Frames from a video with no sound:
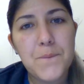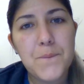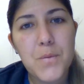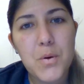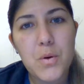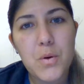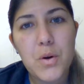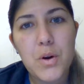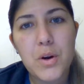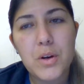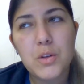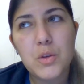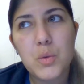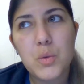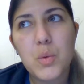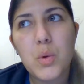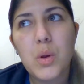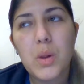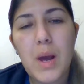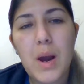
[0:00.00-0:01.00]
to
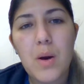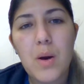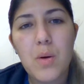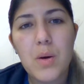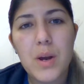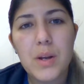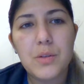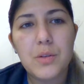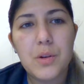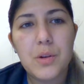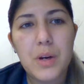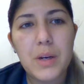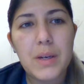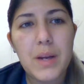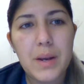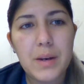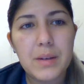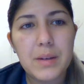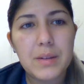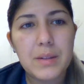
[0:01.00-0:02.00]
rule out
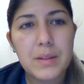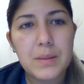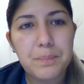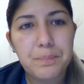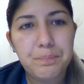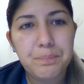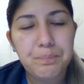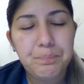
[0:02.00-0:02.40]
endocarditis.